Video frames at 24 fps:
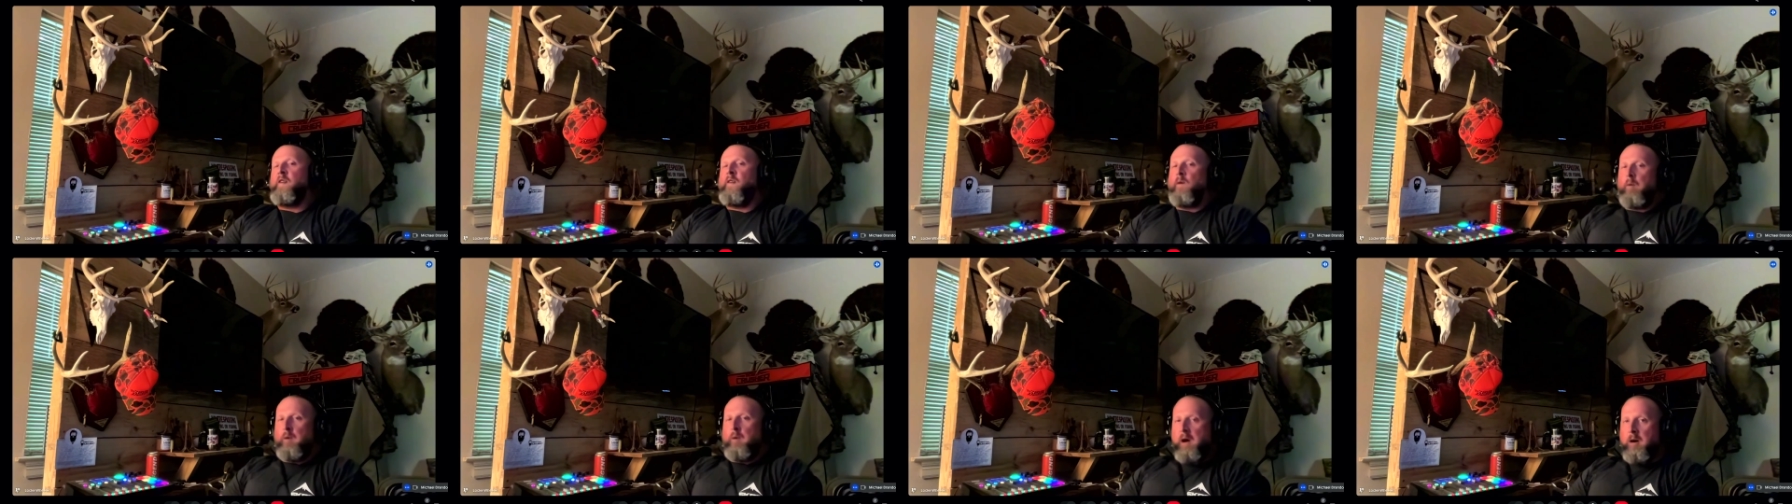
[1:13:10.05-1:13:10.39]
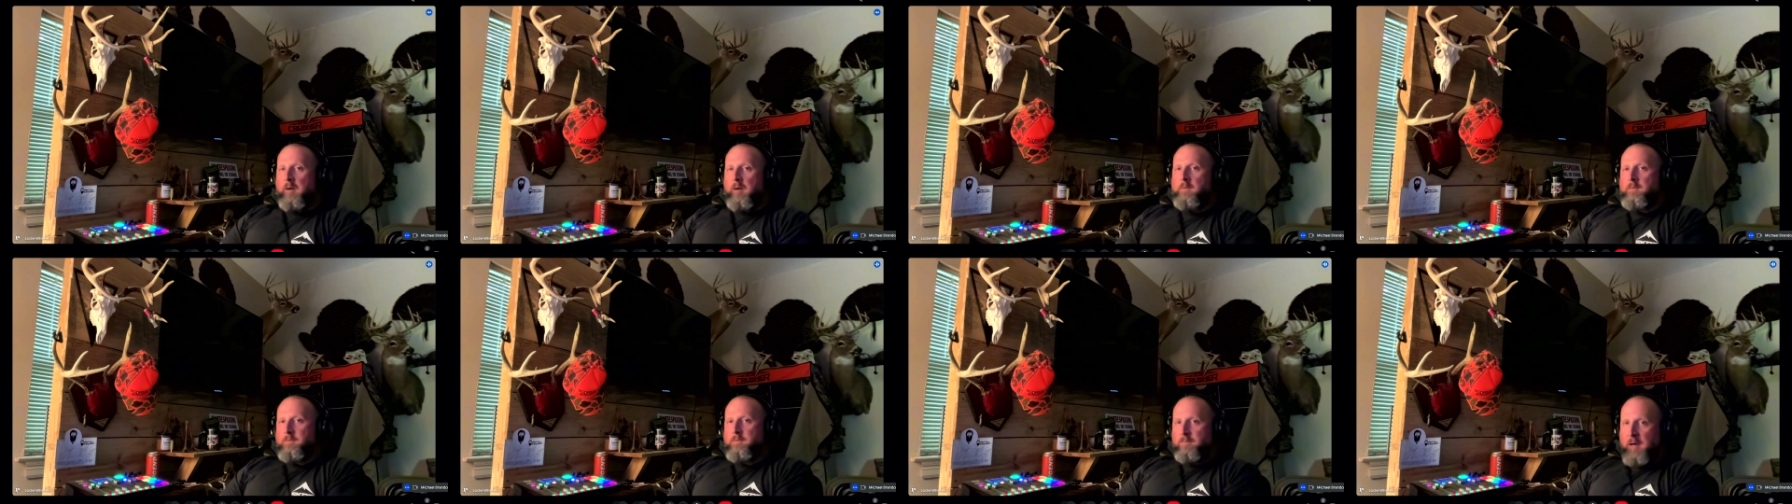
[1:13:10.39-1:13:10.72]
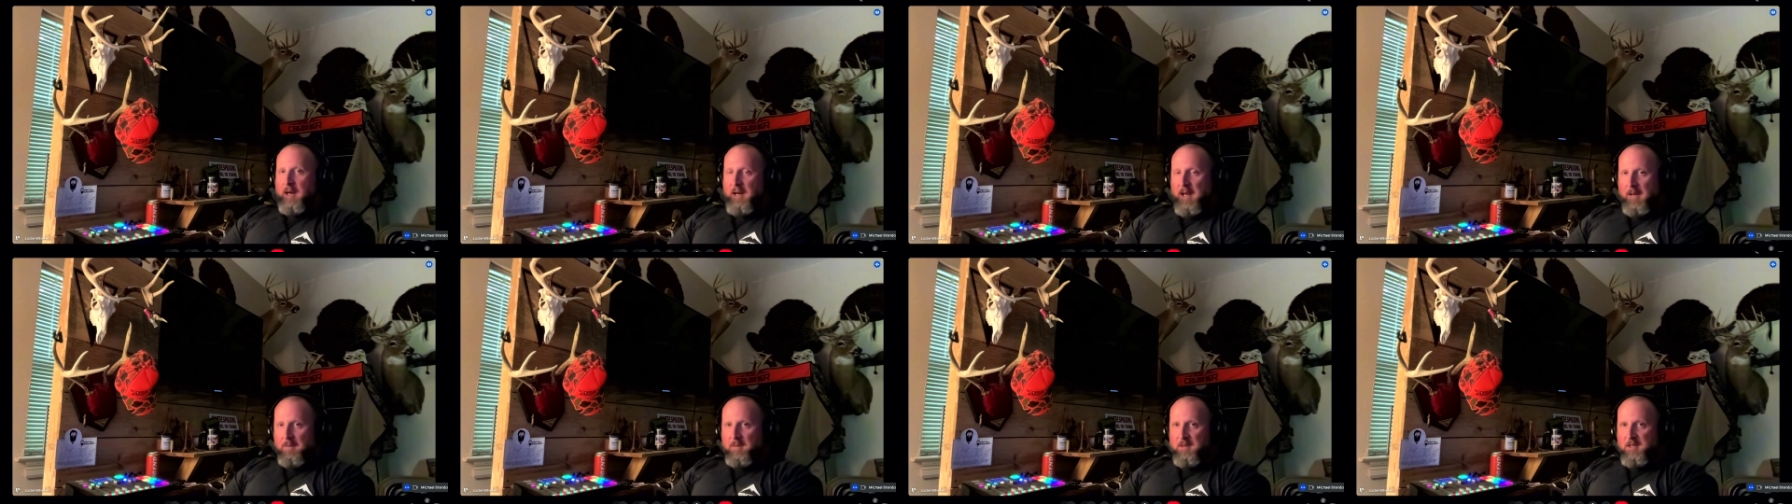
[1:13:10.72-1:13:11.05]
Well, my
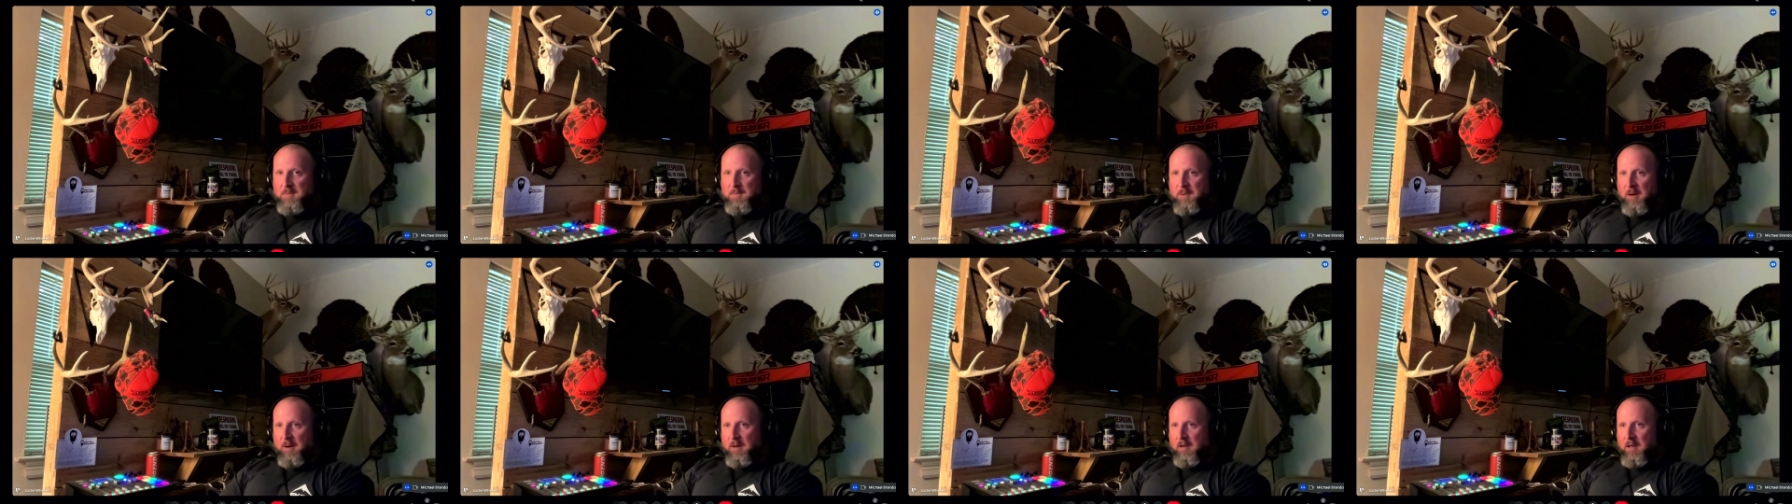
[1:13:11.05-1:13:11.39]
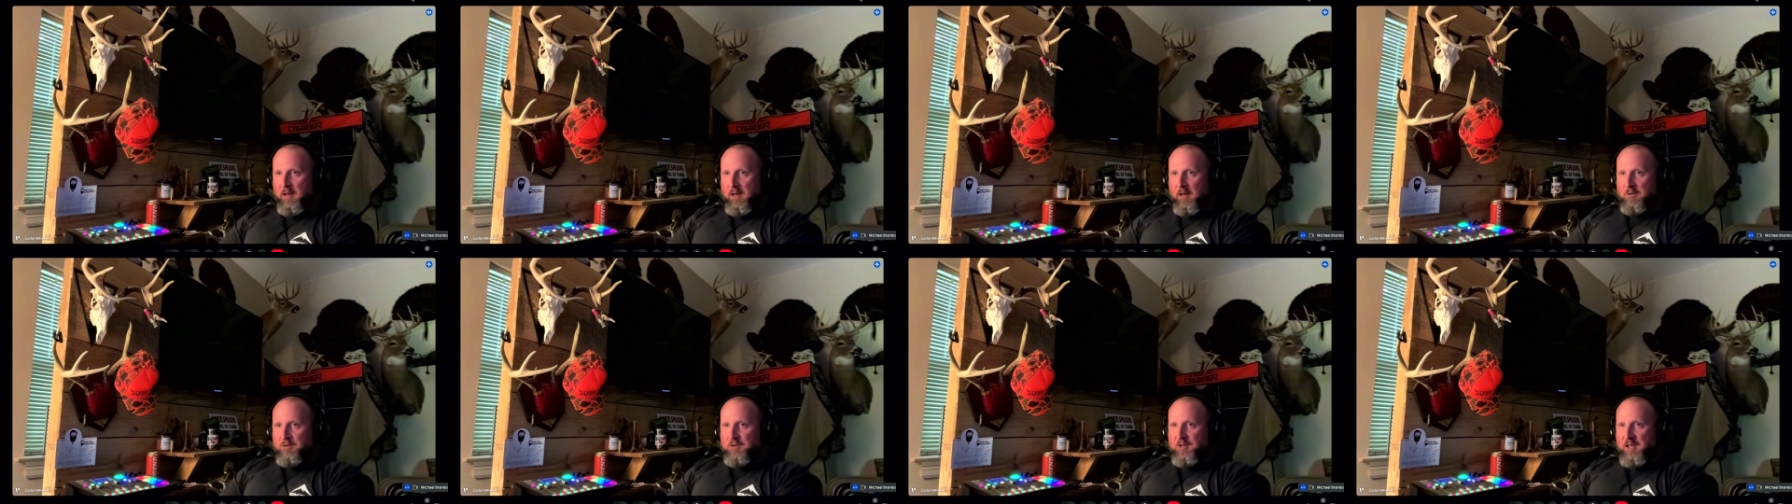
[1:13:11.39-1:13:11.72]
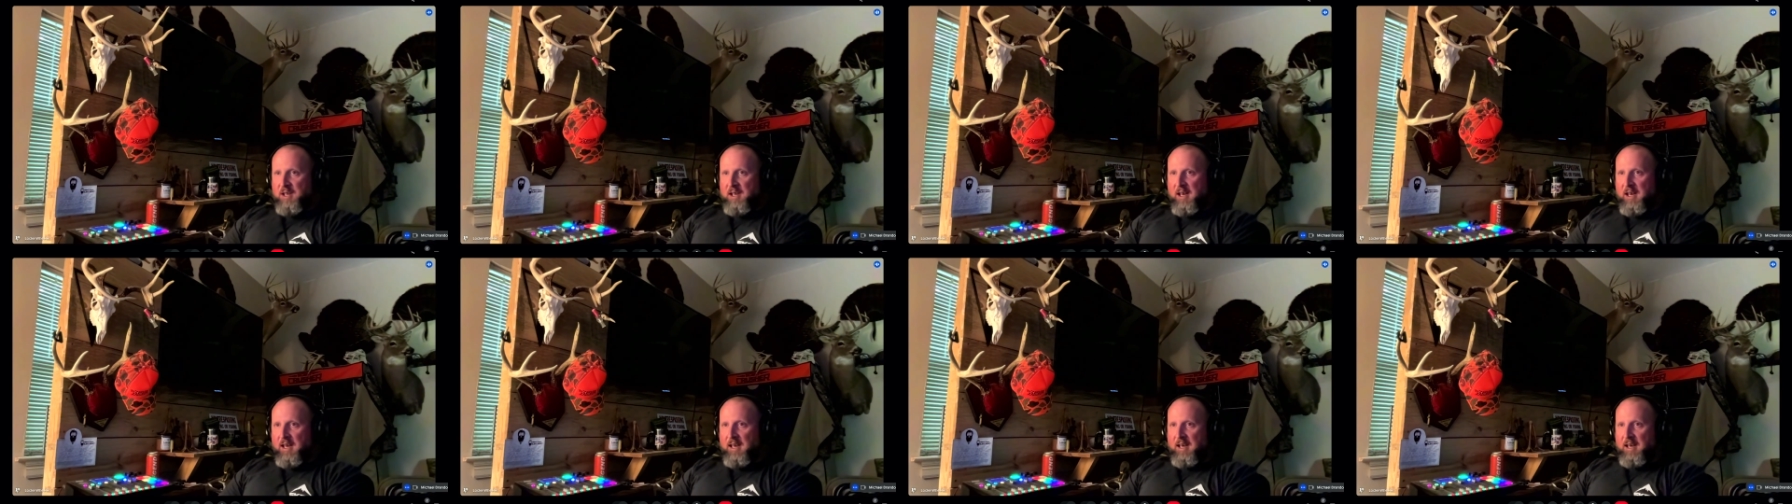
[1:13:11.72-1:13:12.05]
name is spelled Locke,
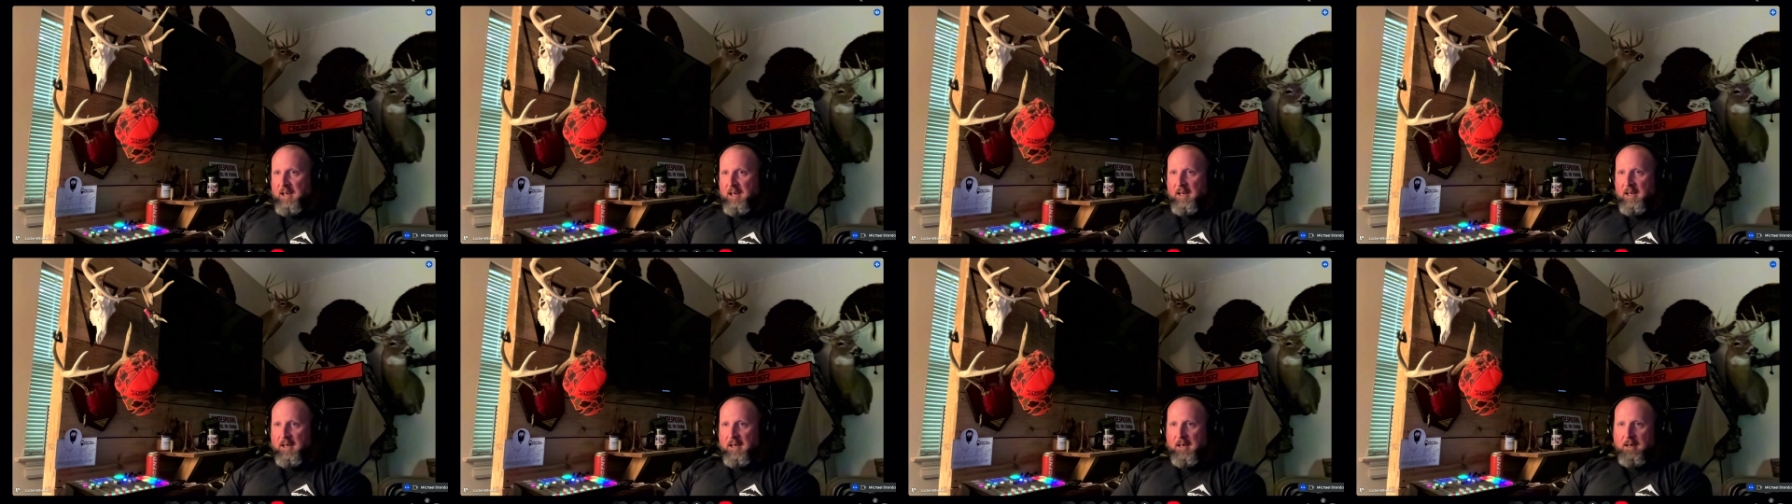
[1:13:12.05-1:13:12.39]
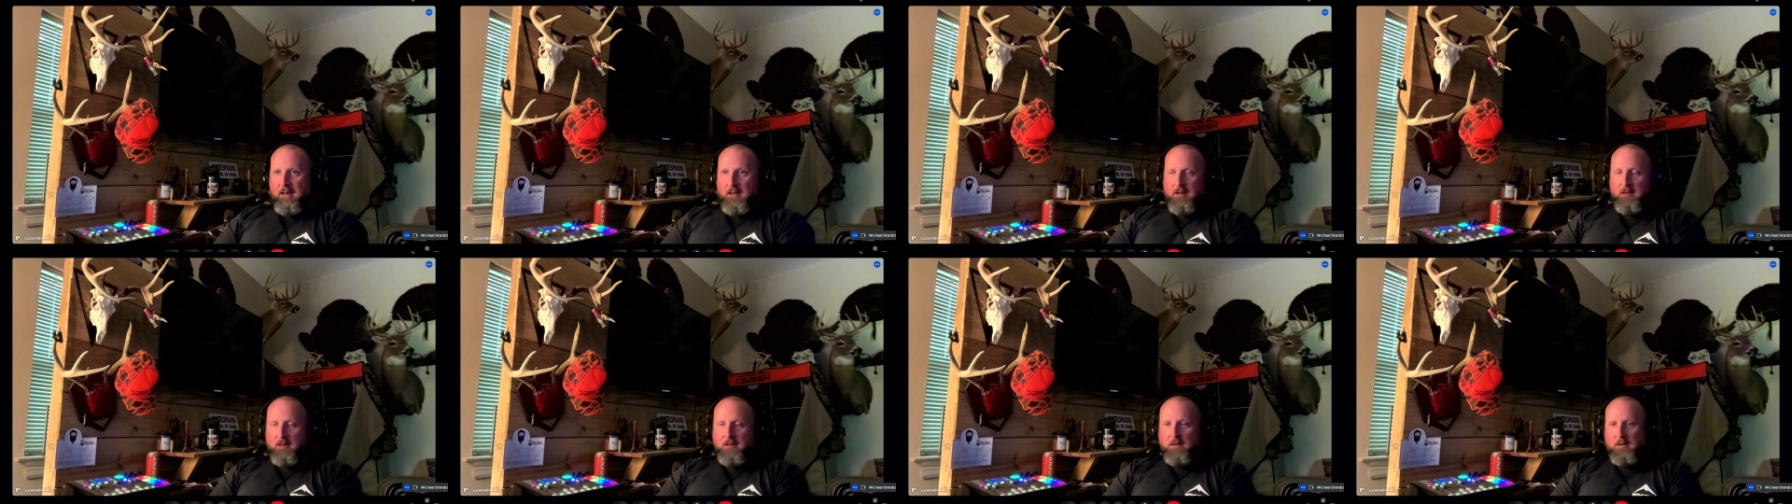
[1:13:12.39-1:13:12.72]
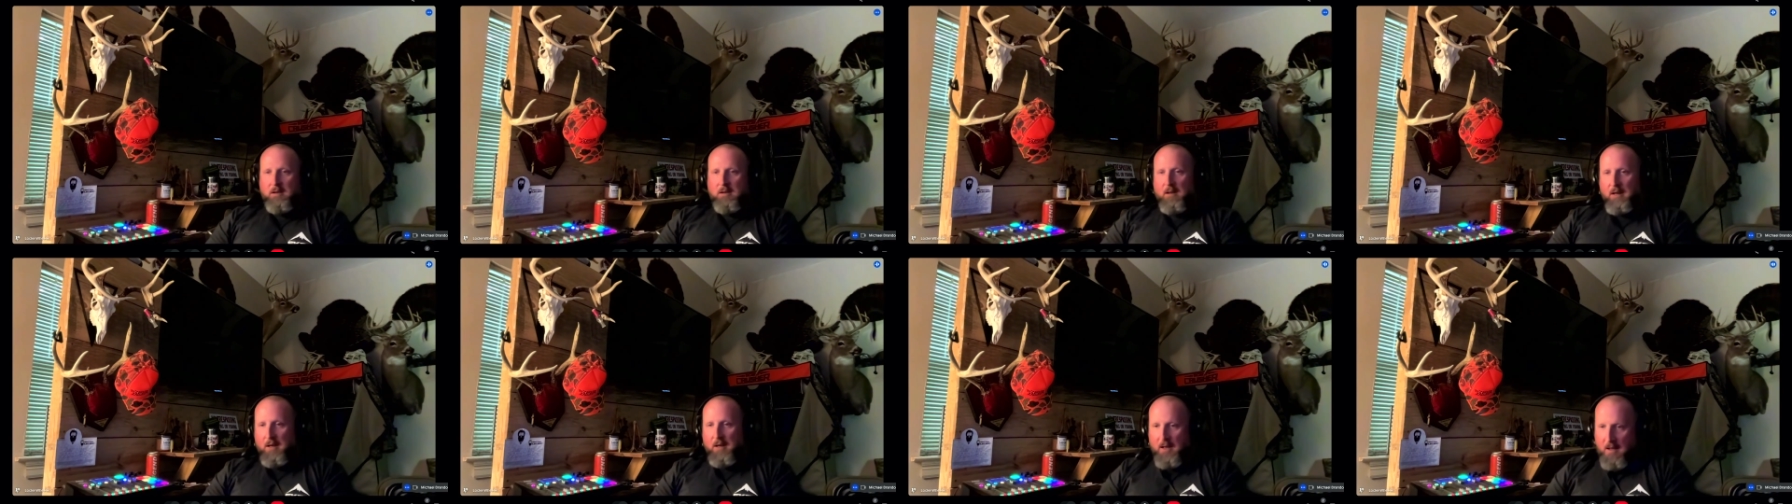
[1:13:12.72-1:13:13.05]

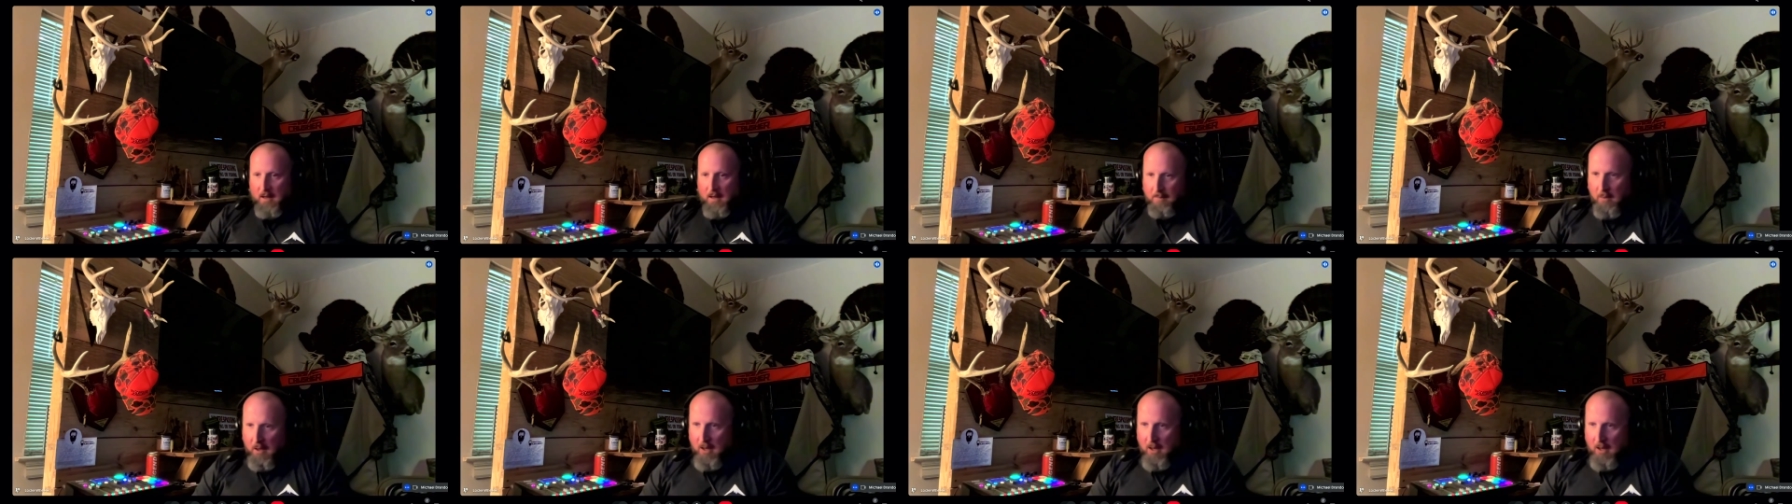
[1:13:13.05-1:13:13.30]
and